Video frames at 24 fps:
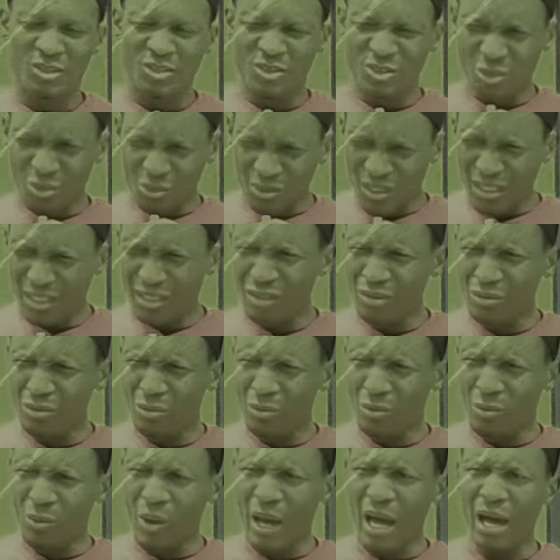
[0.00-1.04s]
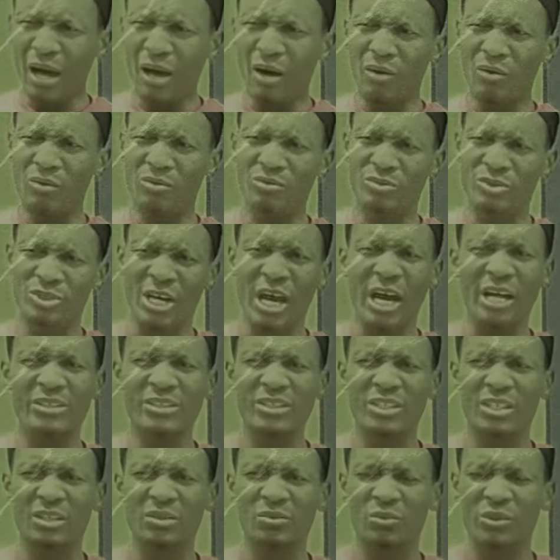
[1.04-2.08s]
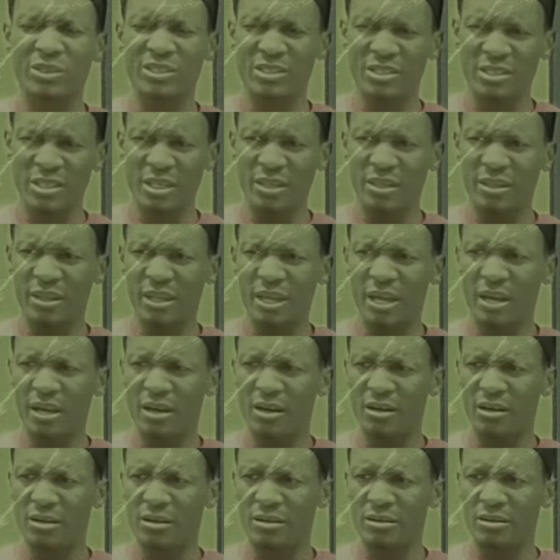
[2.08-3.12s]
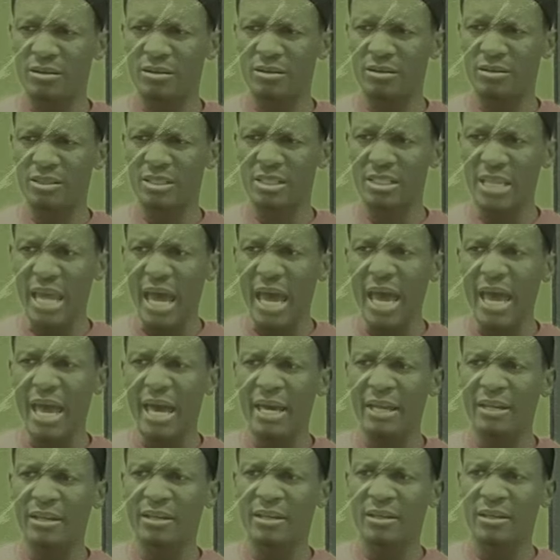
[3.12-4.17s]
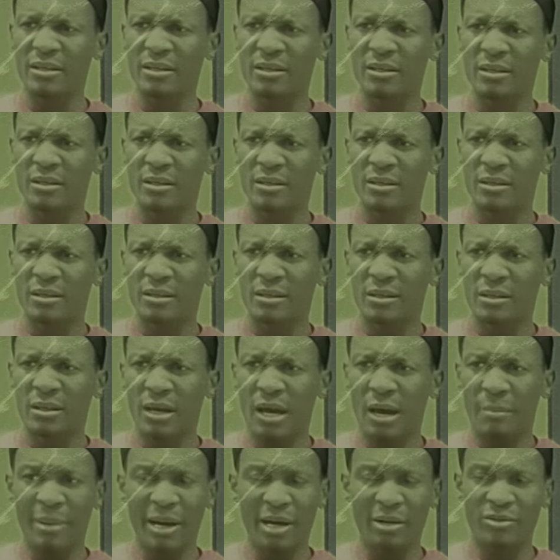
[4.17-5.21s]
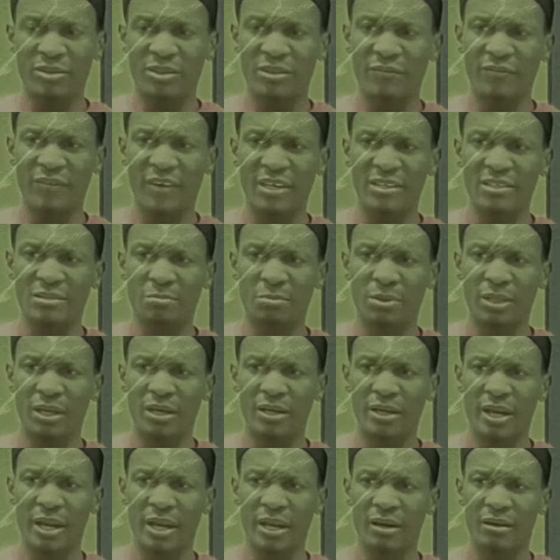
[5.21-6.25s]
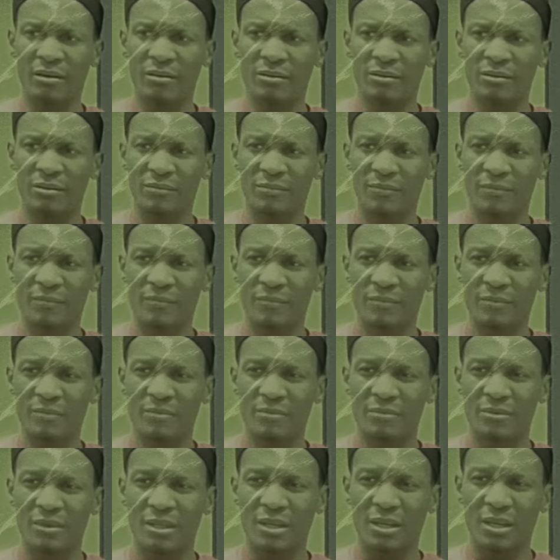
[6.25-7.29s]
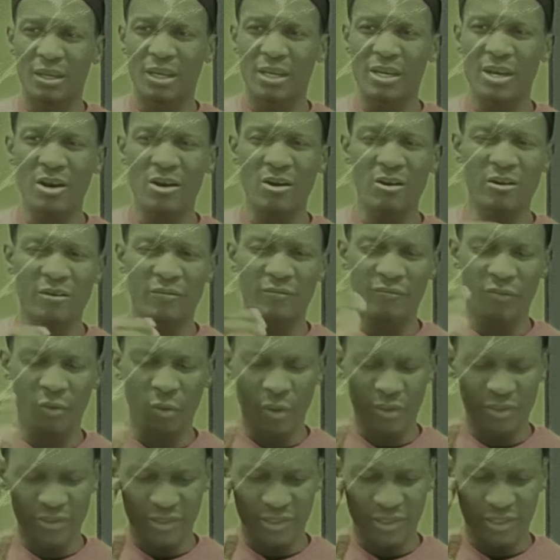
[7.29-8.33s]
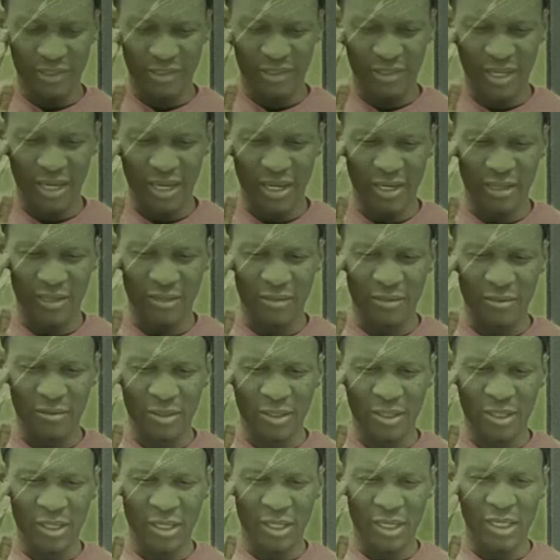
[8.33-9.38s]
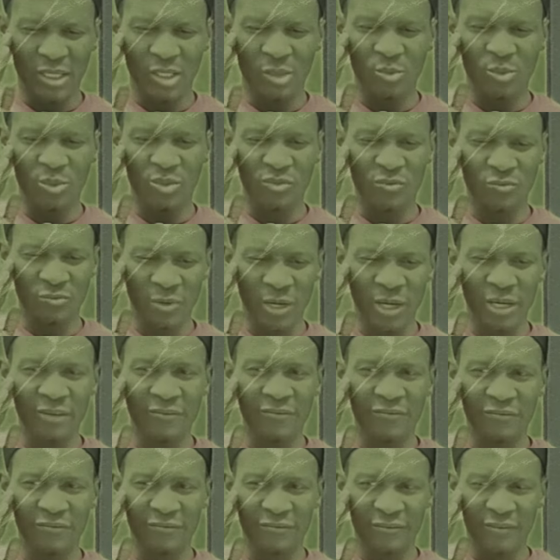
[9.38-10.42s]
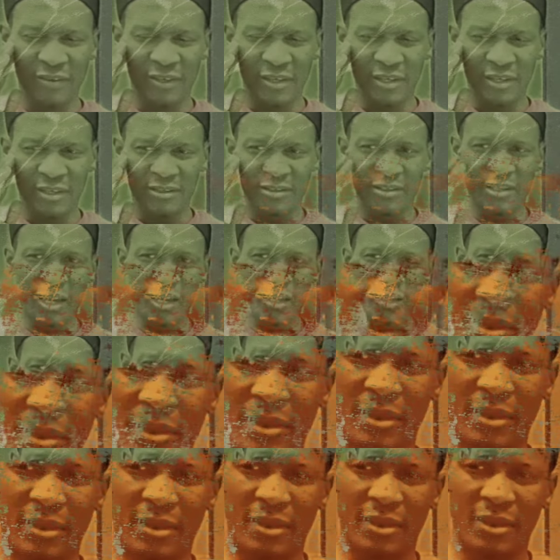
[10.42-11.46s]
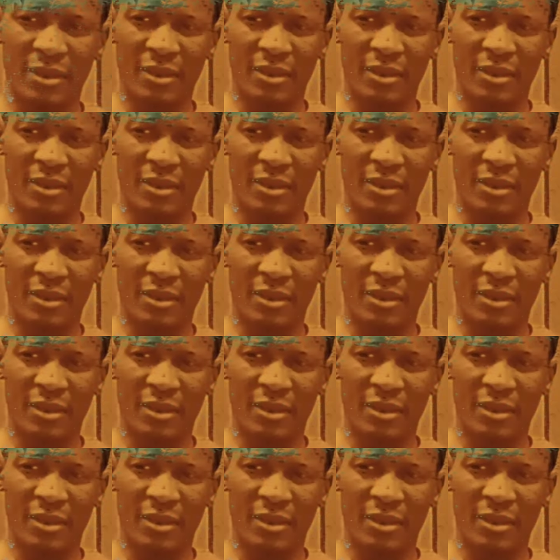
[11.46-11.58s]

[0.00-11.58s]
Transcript: So then, while Johnson was sitting there sad, about to face Bloodhound, he heard a voice in his head, and it was Rafe telling him